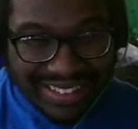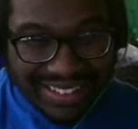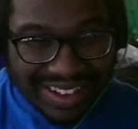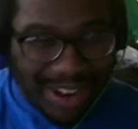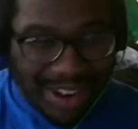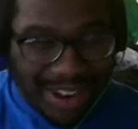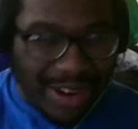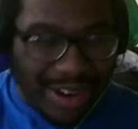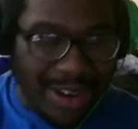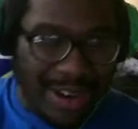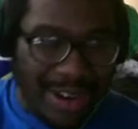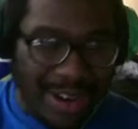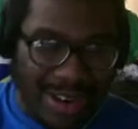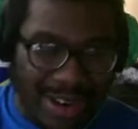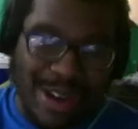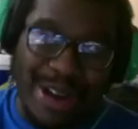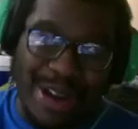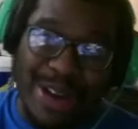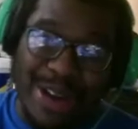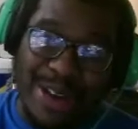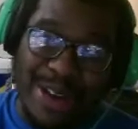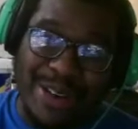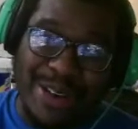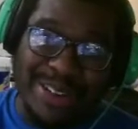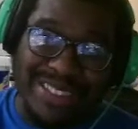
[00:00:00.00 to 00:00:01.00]

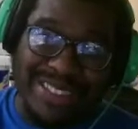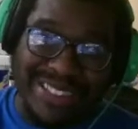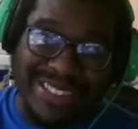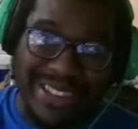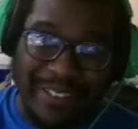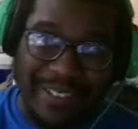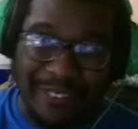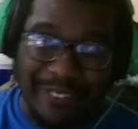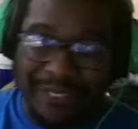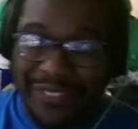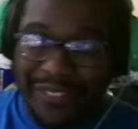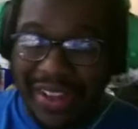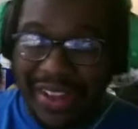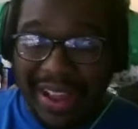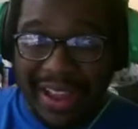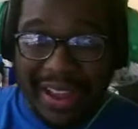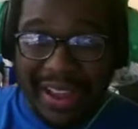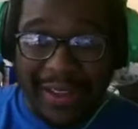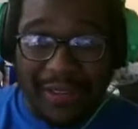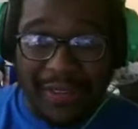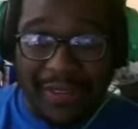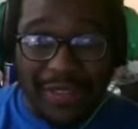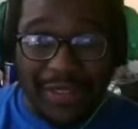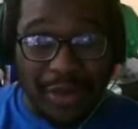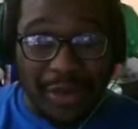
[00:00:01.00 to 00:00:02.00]
Oh, it's a
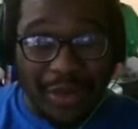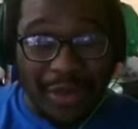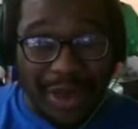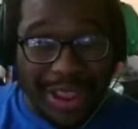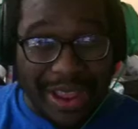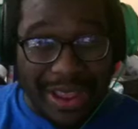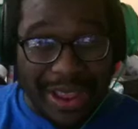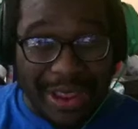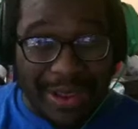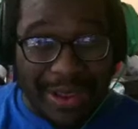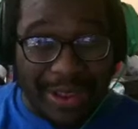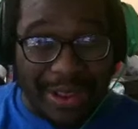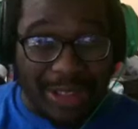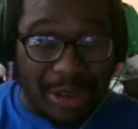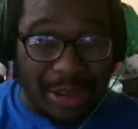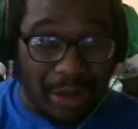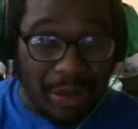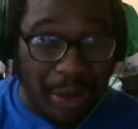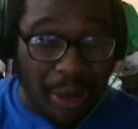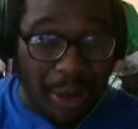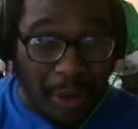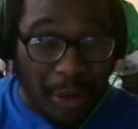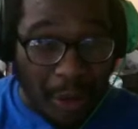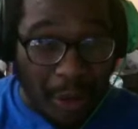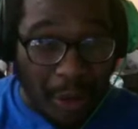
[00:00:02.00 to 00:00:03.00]
5/3
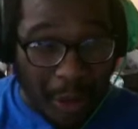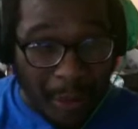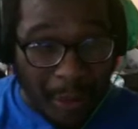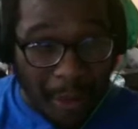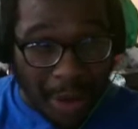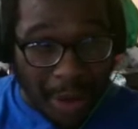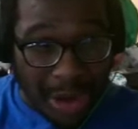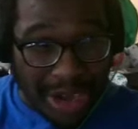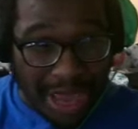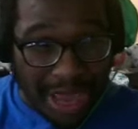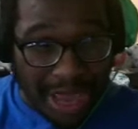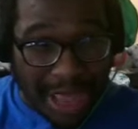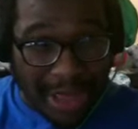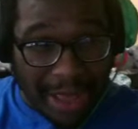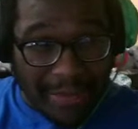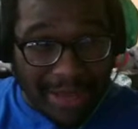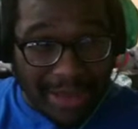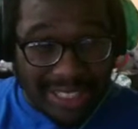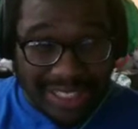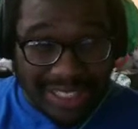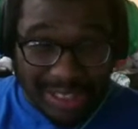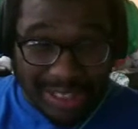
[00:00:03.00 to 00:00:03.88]
doing 1 more damage.